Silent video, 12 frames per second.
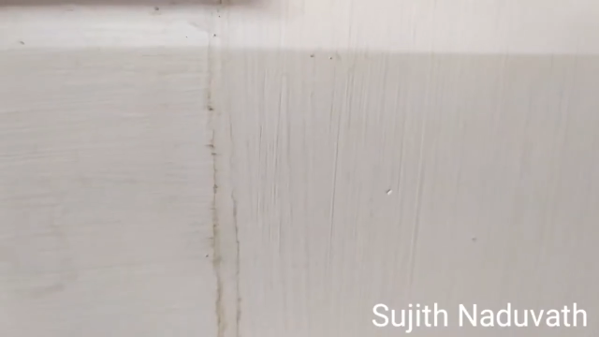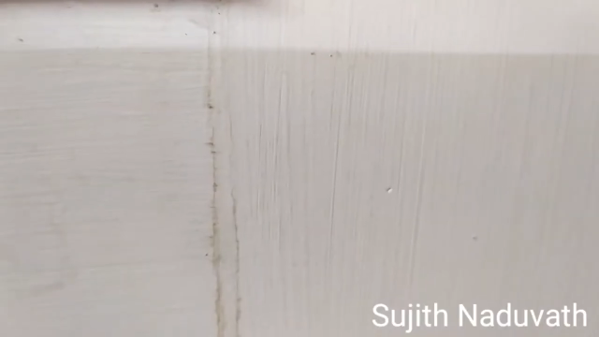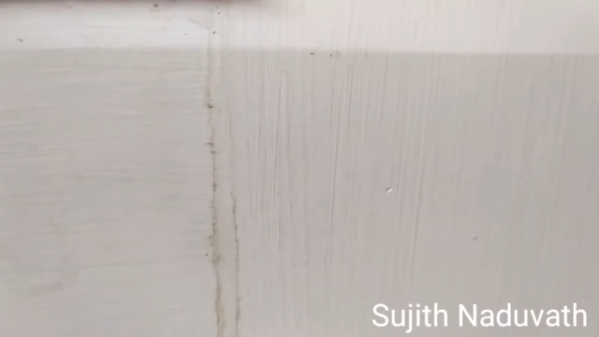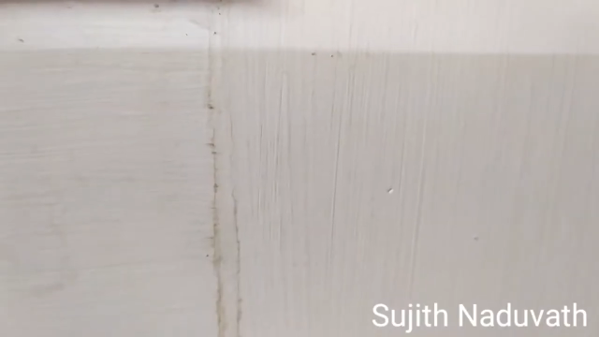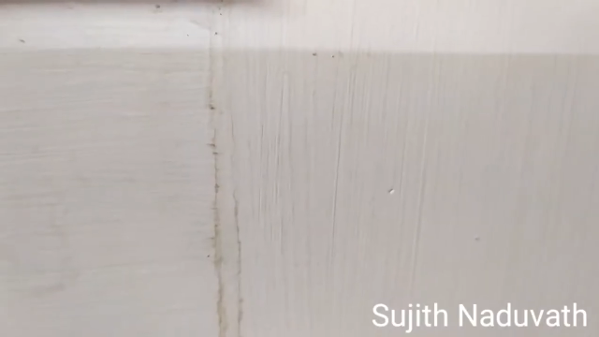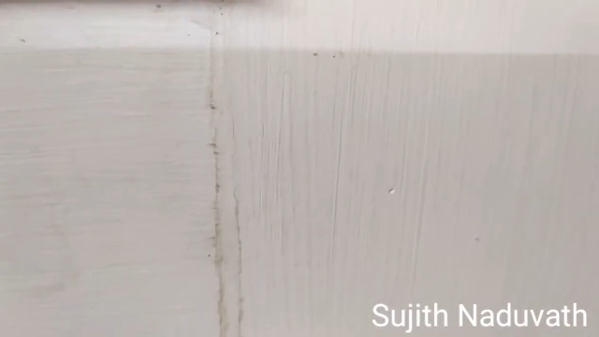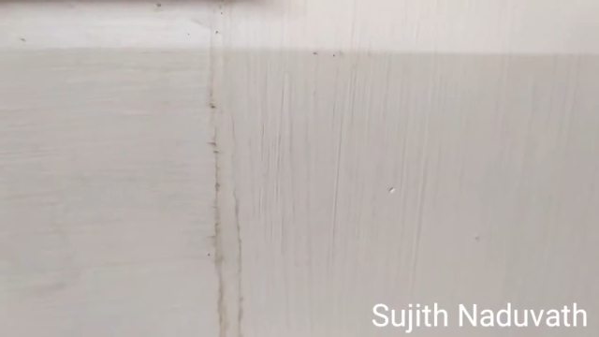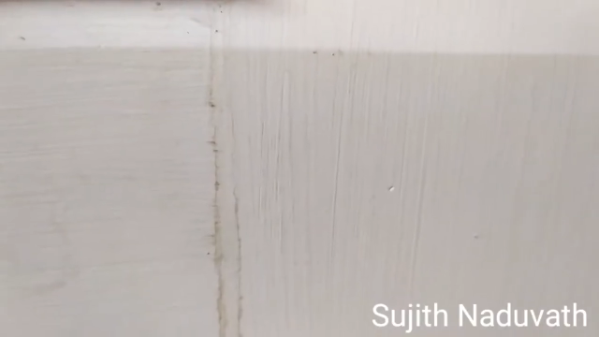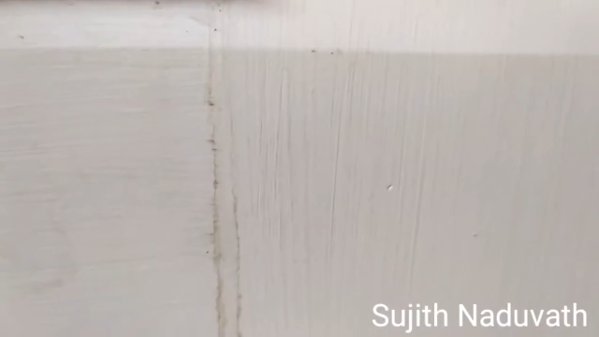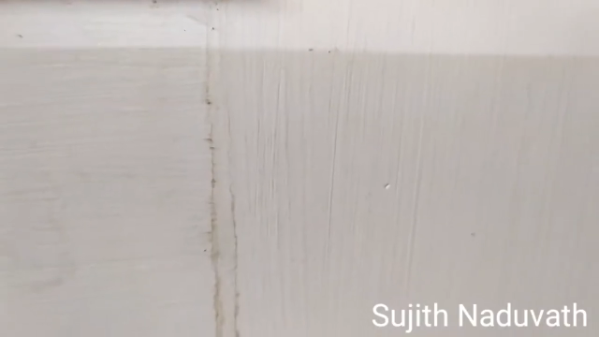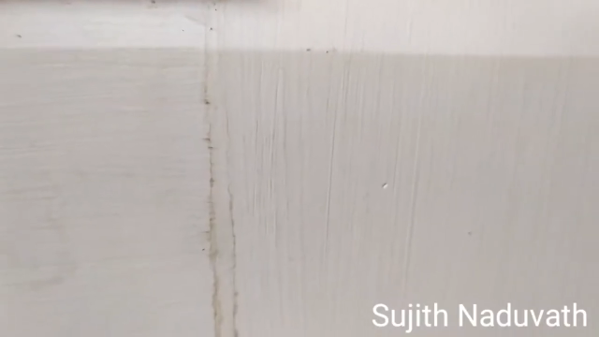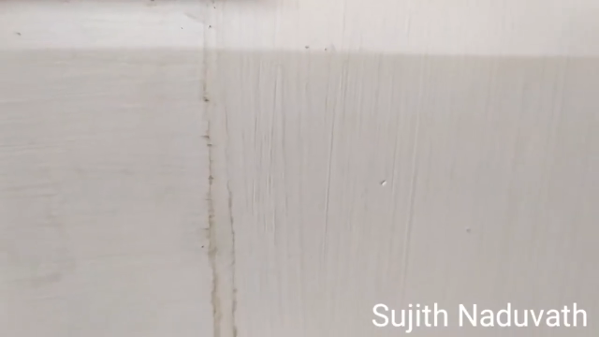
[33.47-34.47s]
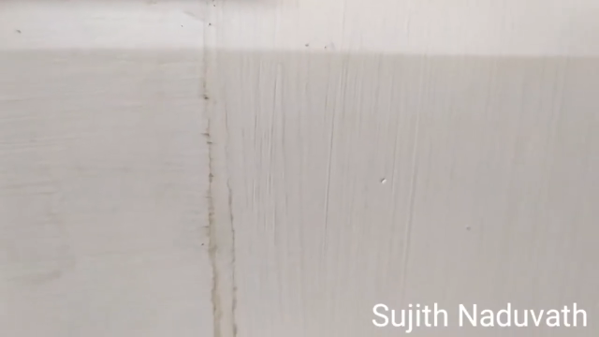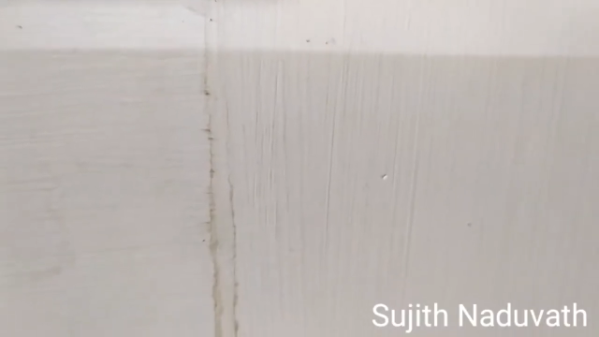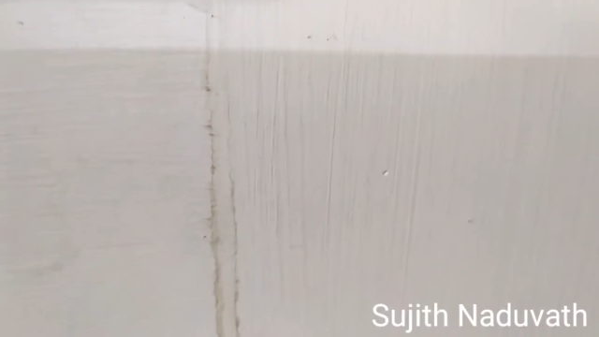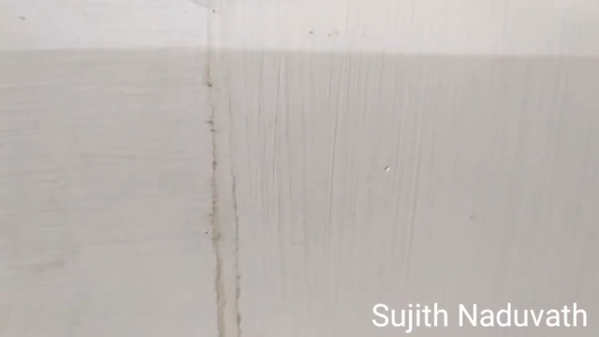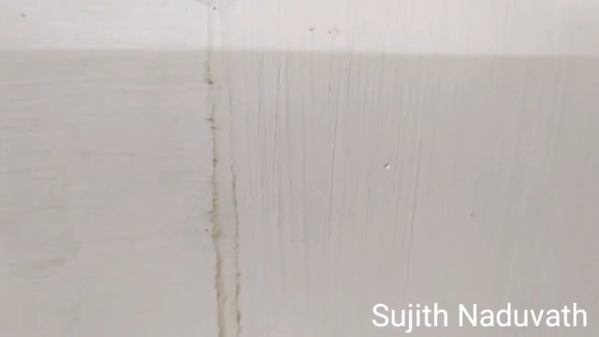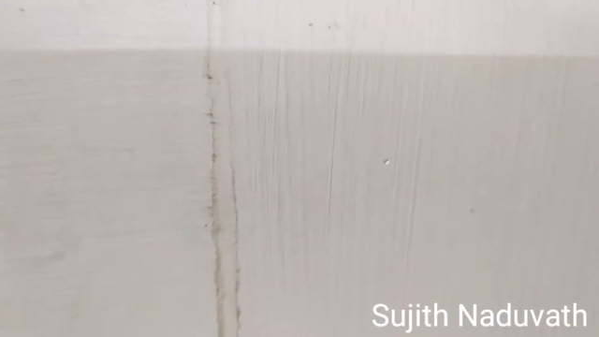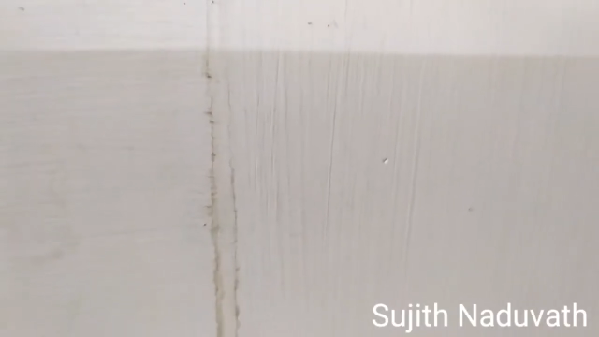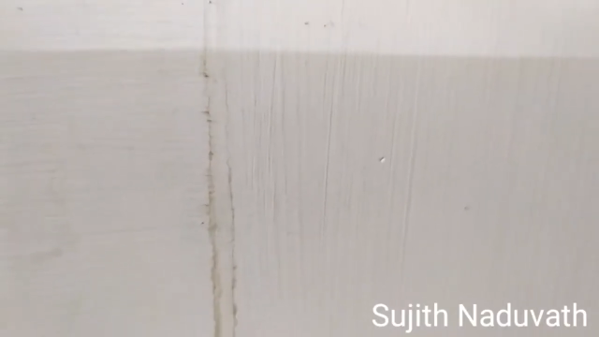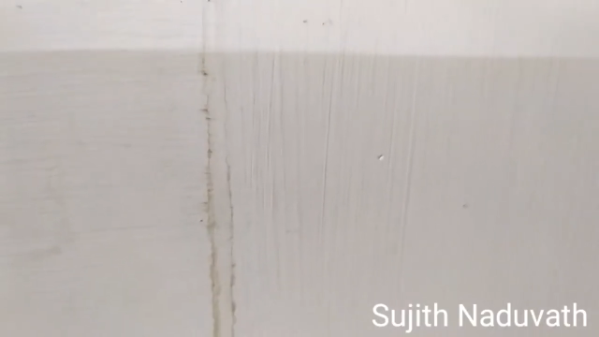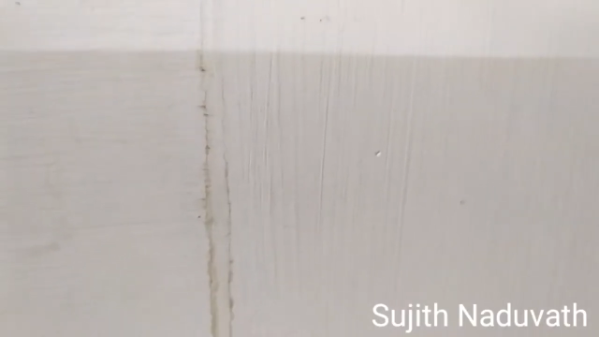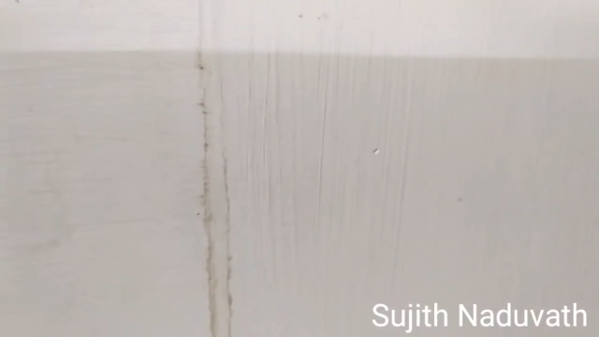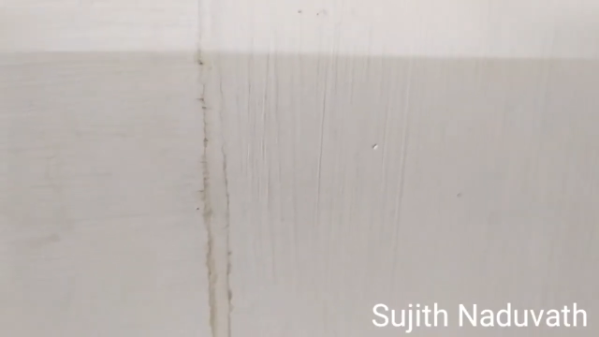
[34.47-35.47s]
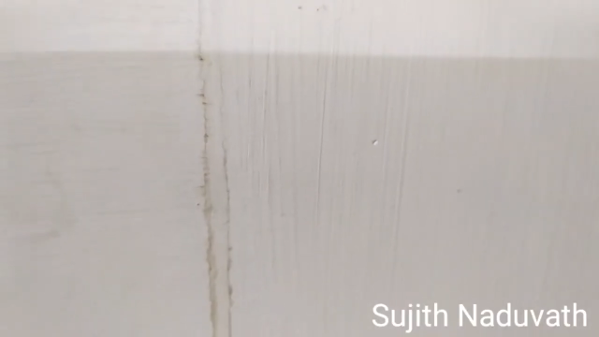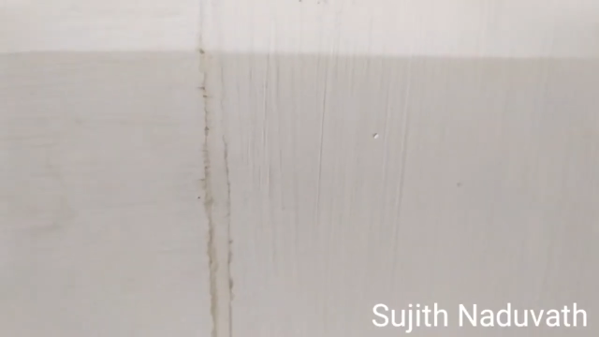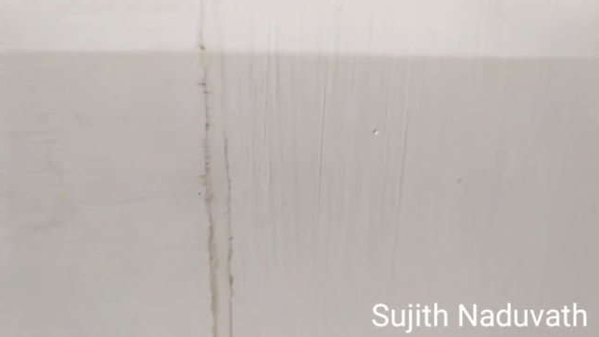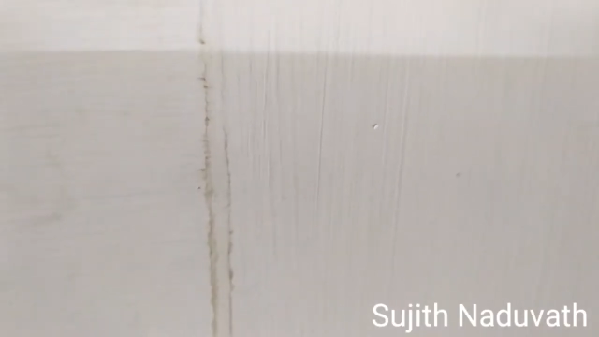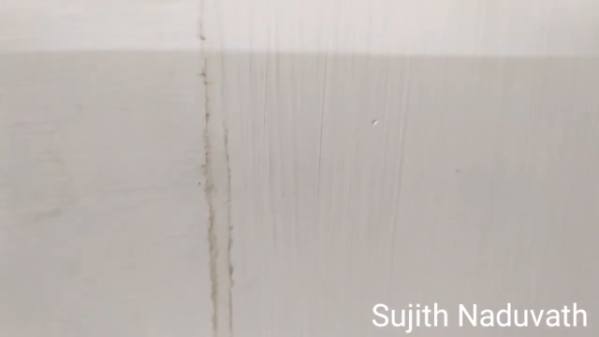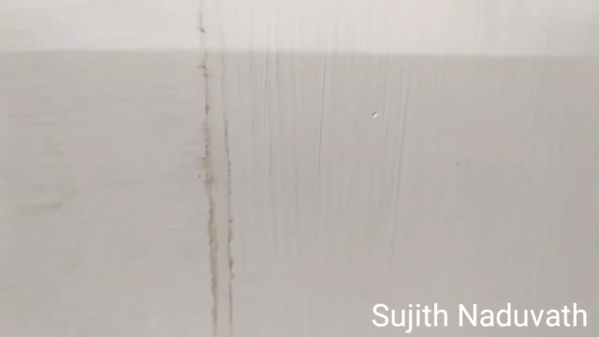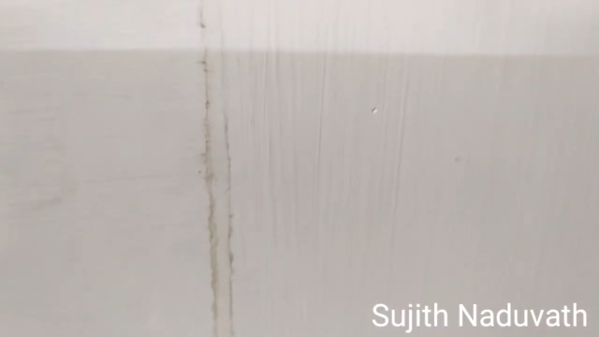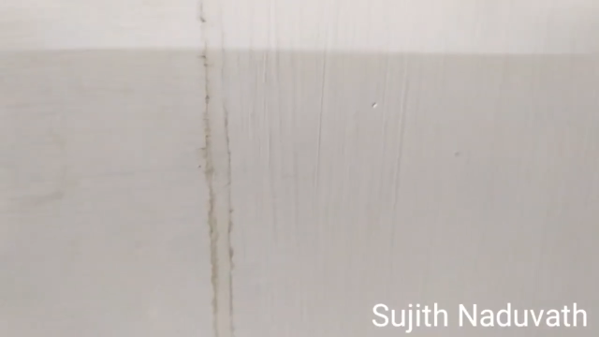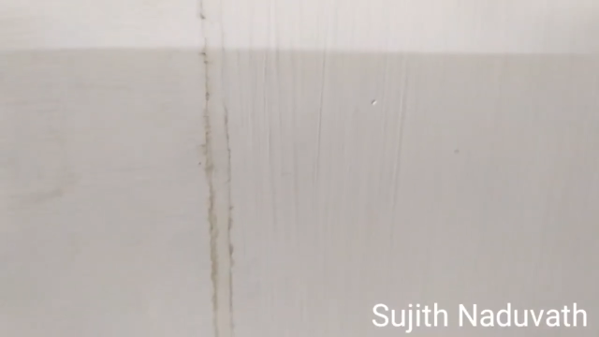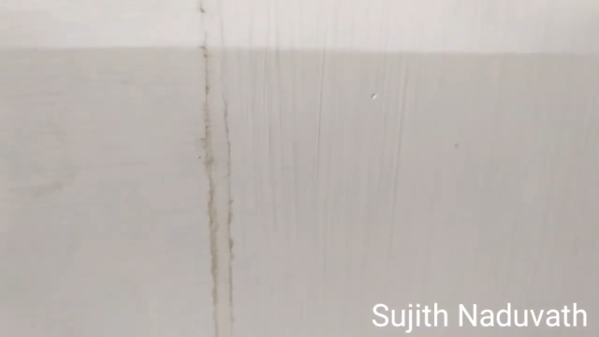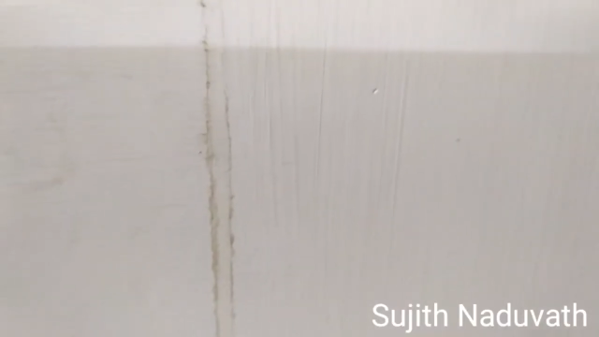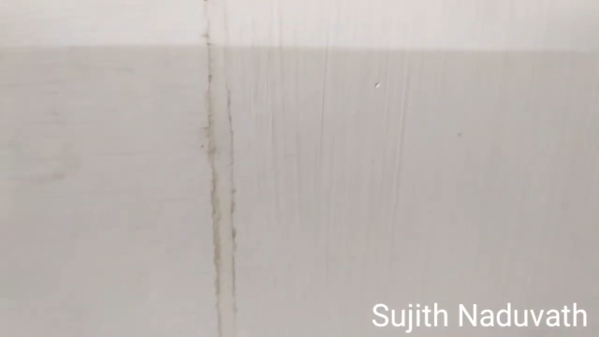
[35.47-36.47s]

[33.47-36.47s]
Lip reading: (no speaker visible)